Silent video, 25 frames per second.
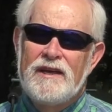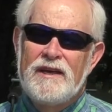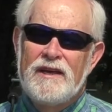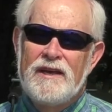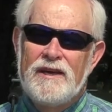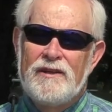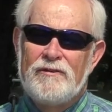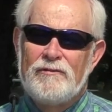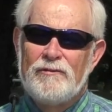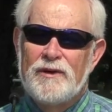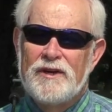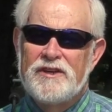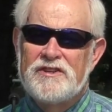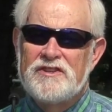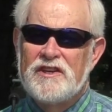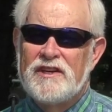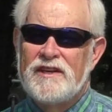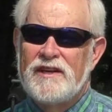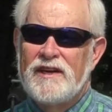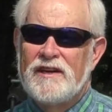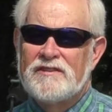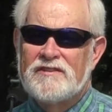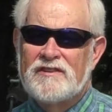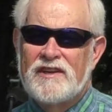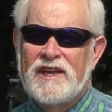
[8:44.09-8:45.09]
in which he
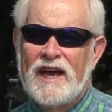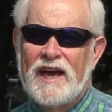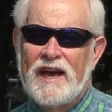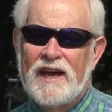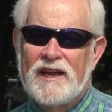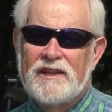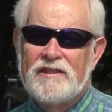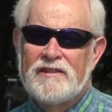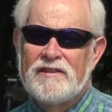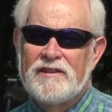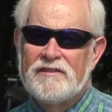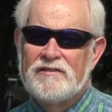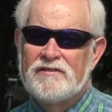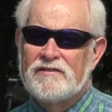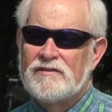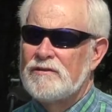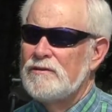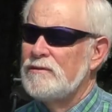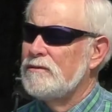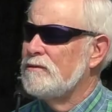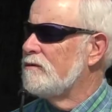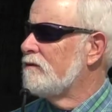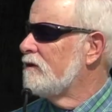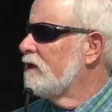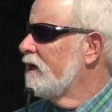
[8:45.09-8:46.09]
has guided this school,